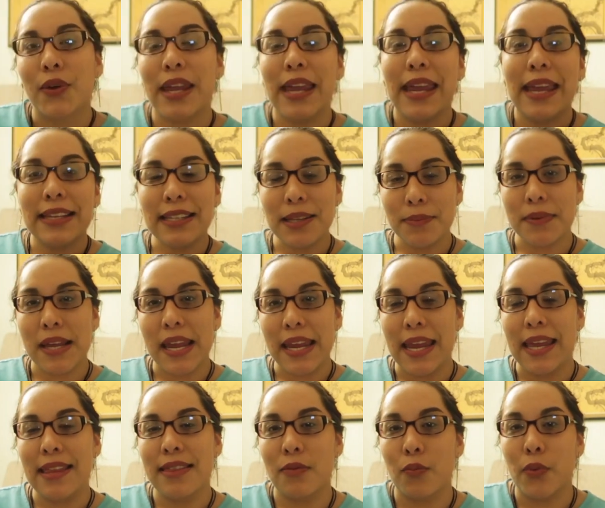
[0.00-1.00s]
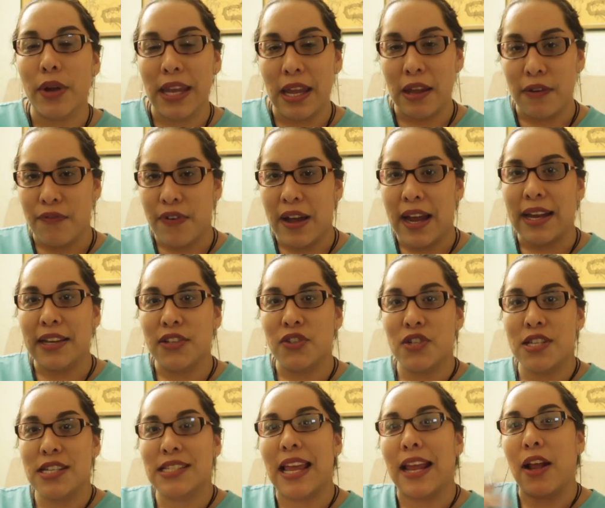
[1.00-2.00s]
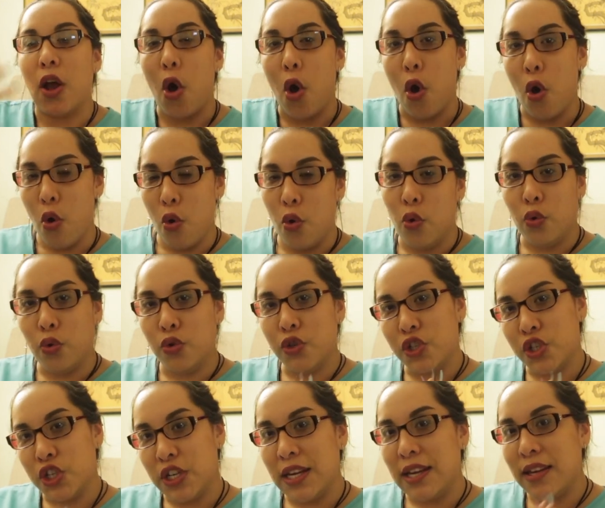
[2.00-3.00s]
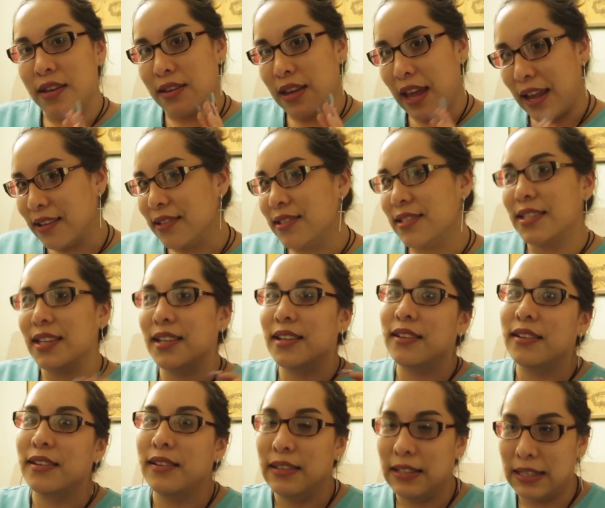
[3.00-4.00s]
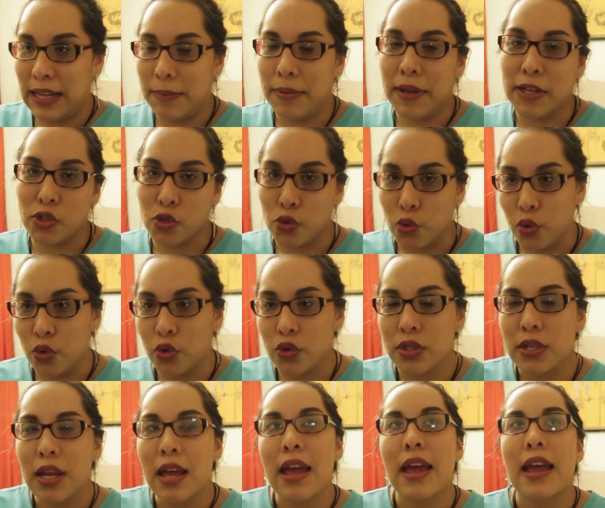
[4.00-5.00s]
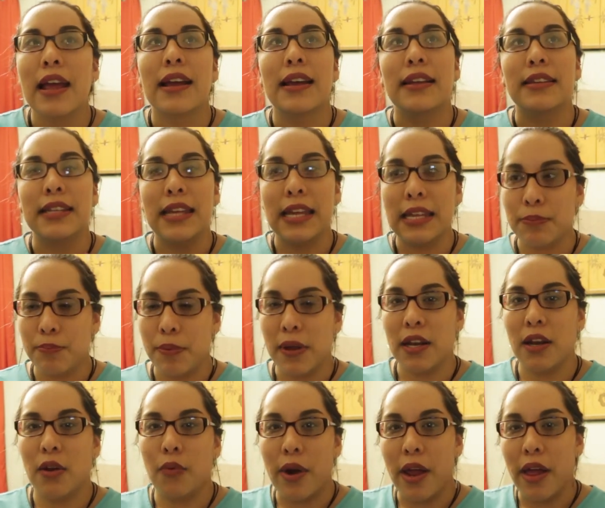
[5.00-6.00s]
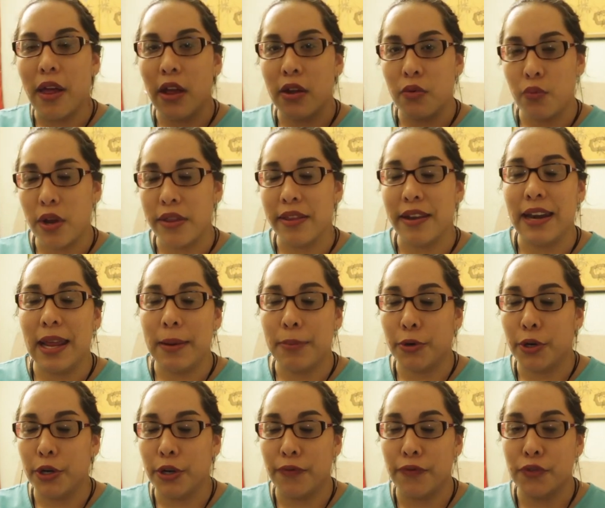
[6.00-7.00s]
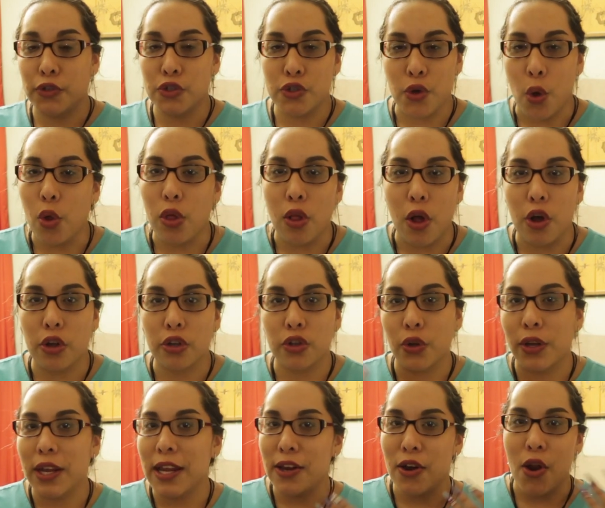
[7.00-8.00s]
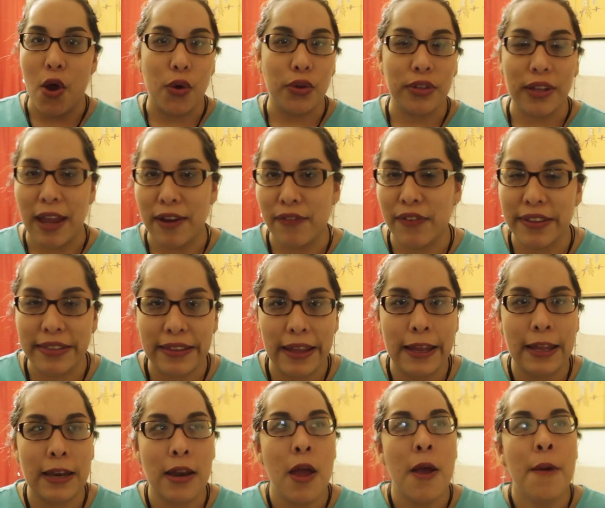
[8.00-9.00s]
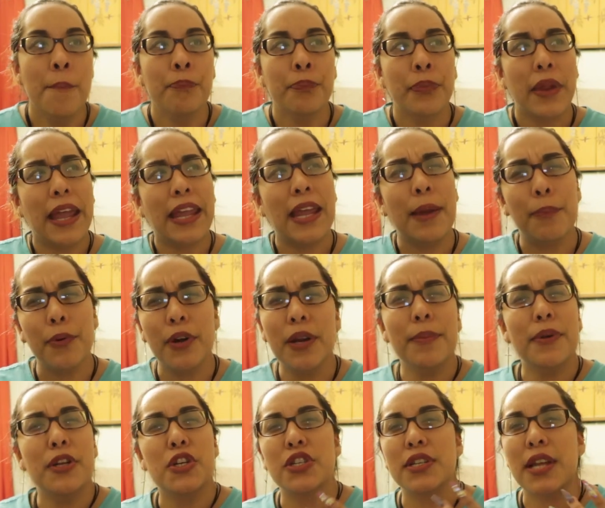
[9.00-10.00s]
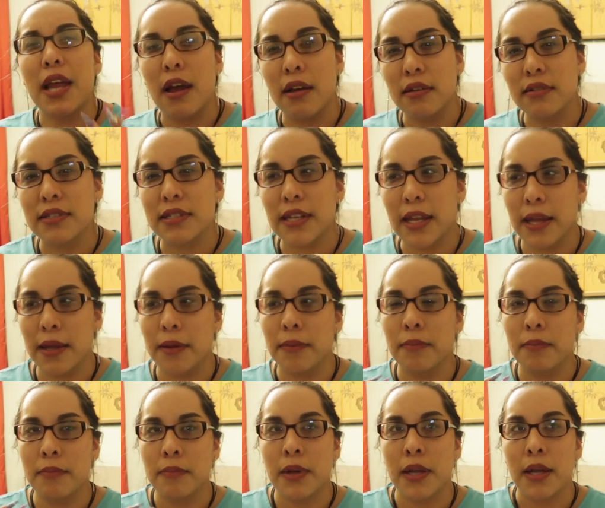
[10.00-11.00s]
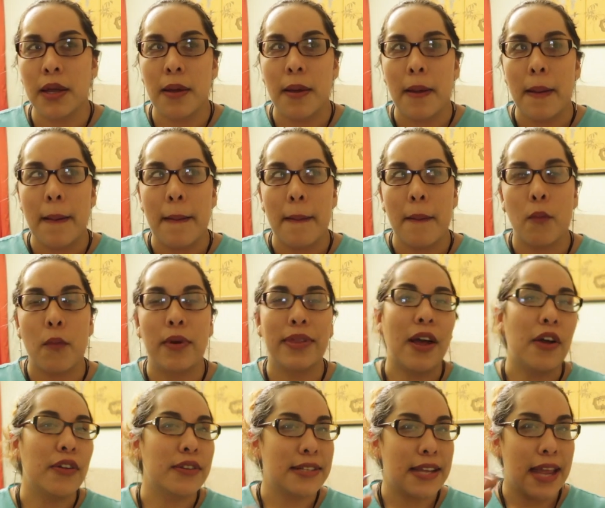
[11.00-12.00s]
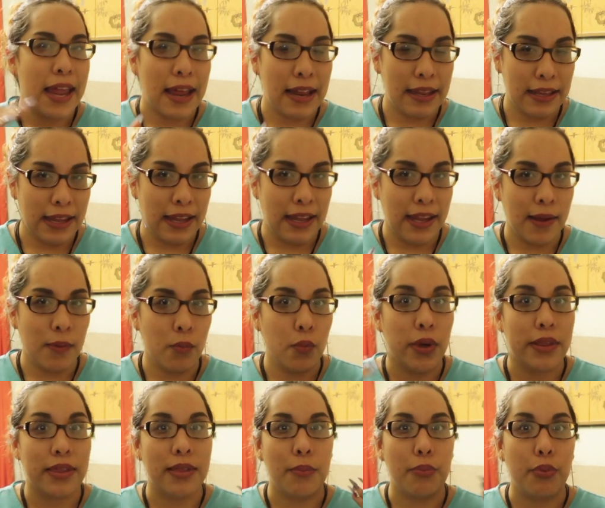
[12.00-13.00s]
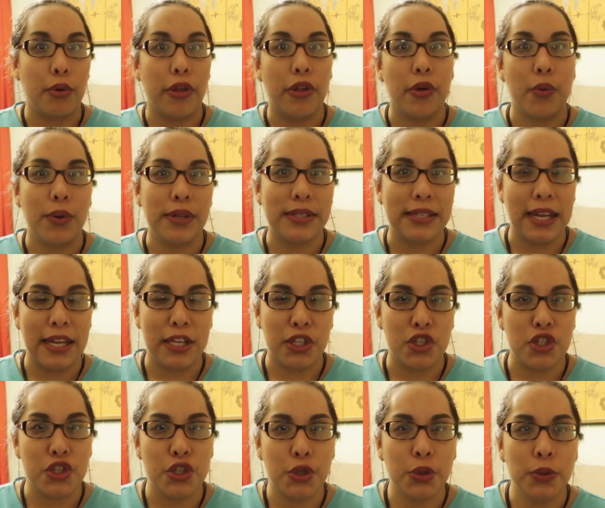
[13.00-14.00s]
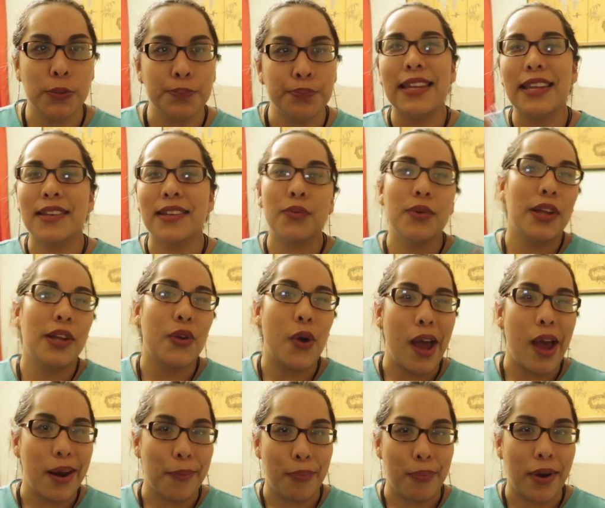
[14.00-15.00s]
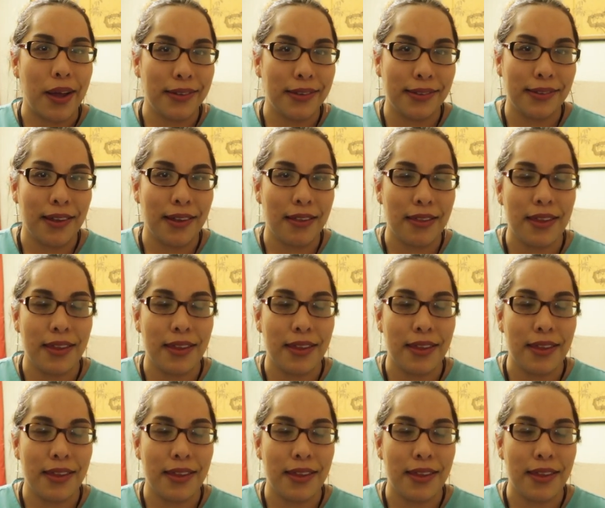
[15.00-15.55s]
So he ends up taking what he finds to this like OG gangster named Jesus because he's been around, around the neighborhood for so long so he knows everything and he pretty much tells him without telling him what the brother was into. He doesn't really know how to process all